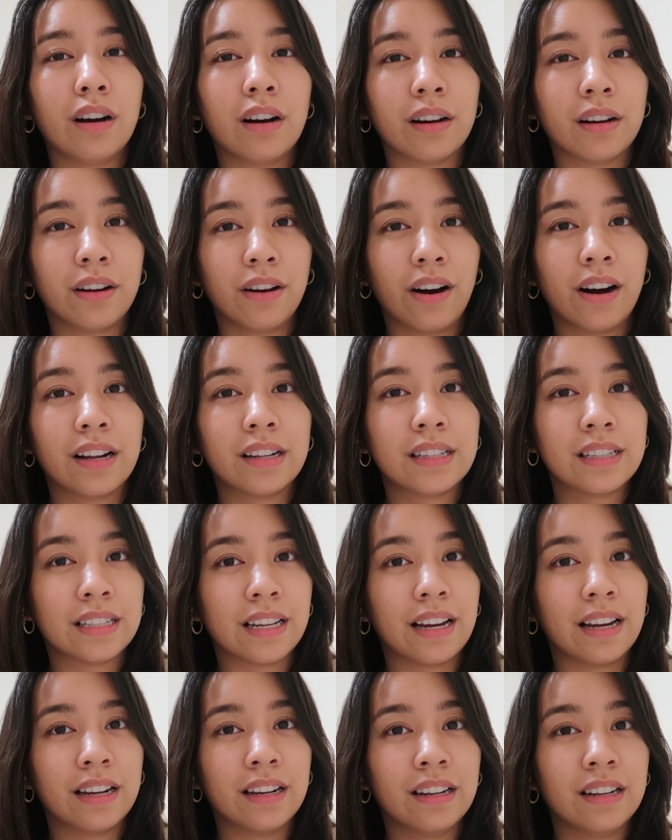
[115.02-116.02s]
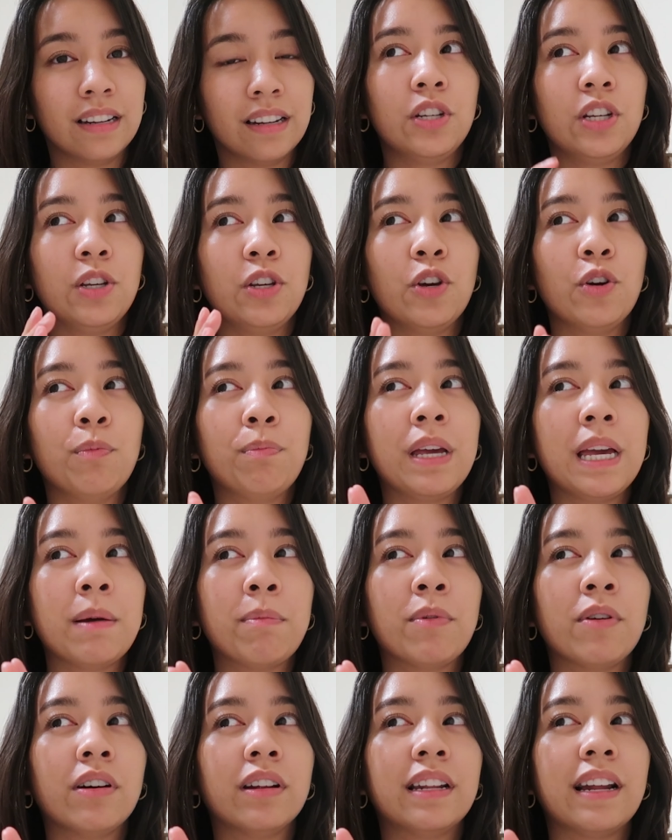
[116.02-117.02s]
a godsend. To you
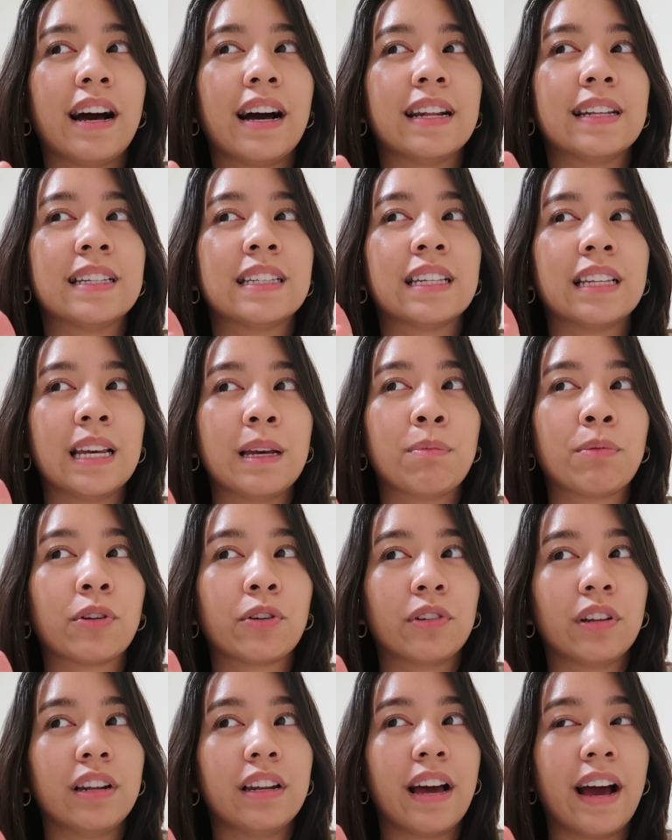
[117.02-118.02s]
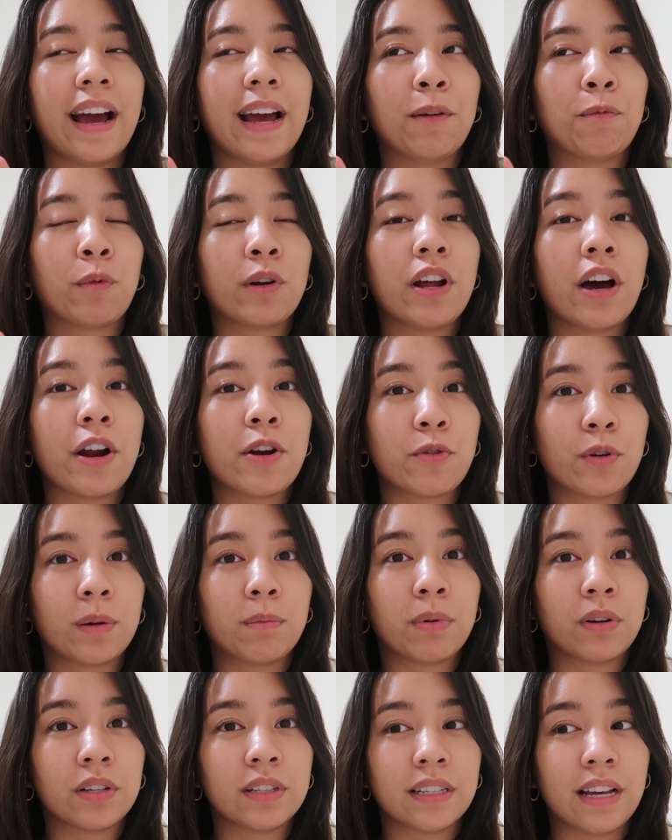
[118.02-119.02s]
people that sleep through the night
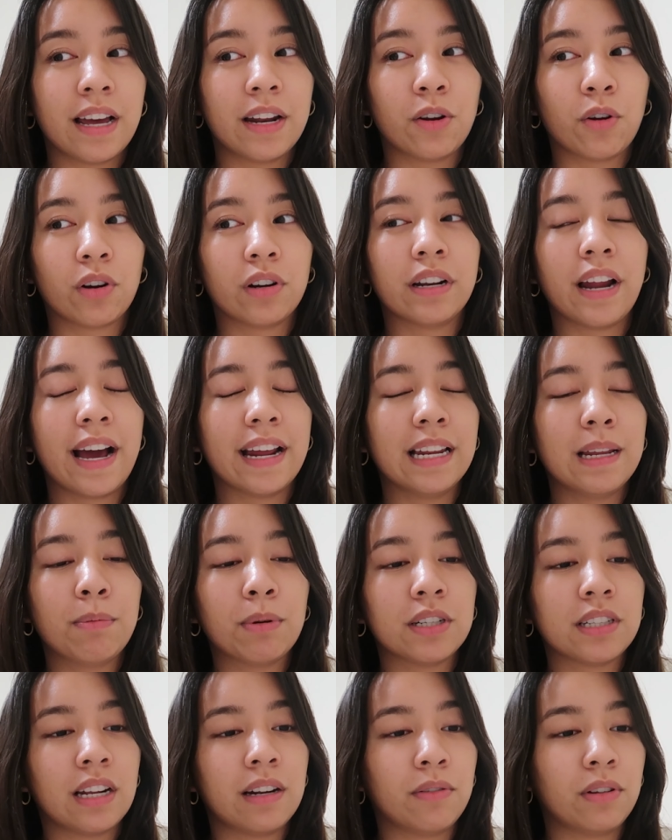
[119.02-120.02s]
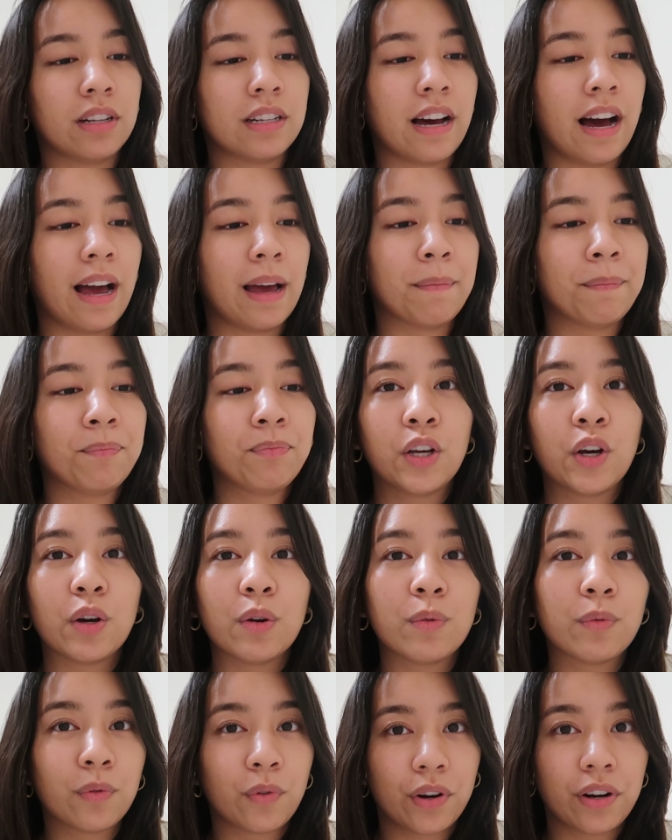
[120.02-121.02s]
100% or 90% of the time,
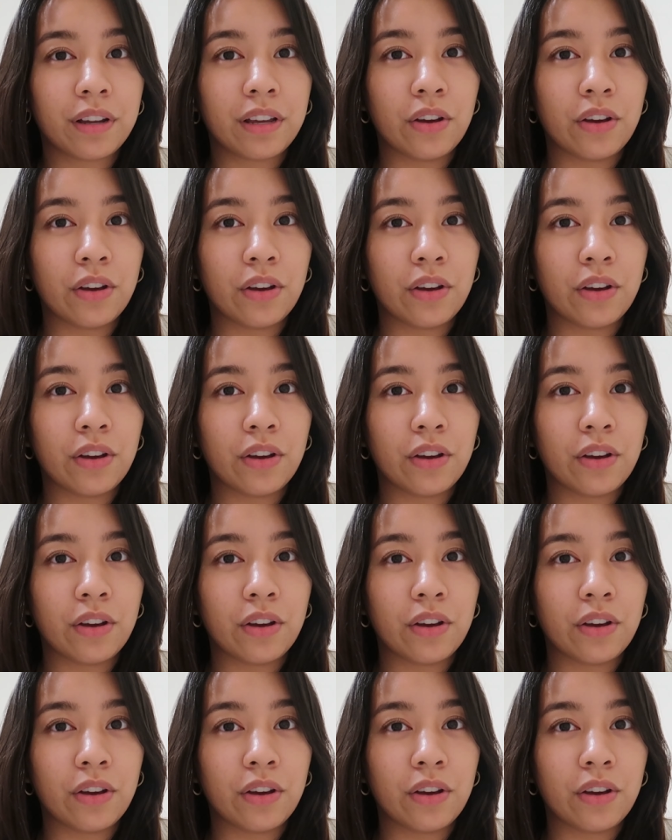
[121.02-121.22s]
good for